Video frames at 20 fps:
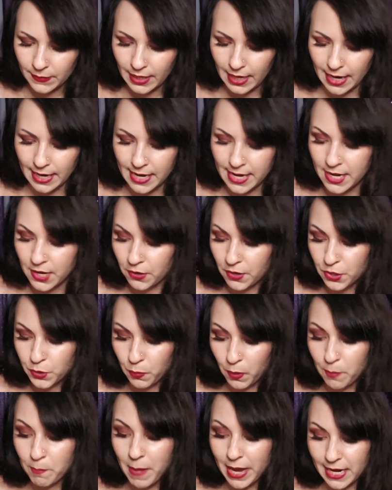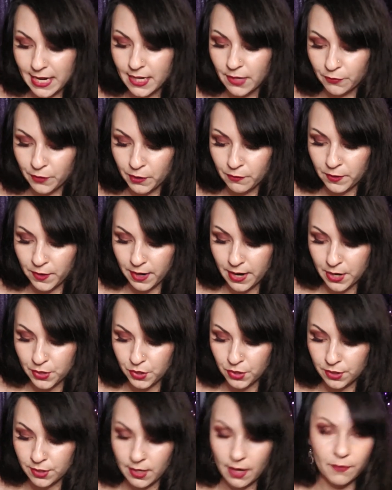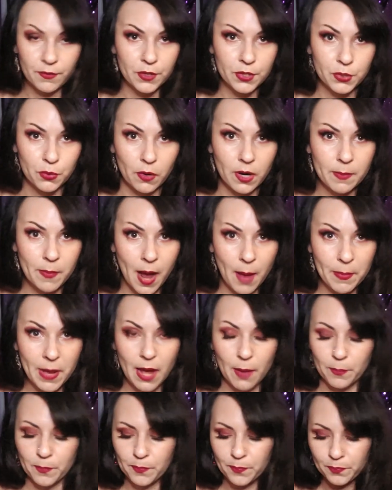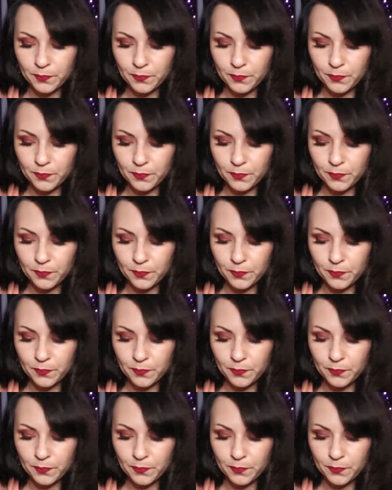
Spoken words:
And here's where many different variations of the story pop up.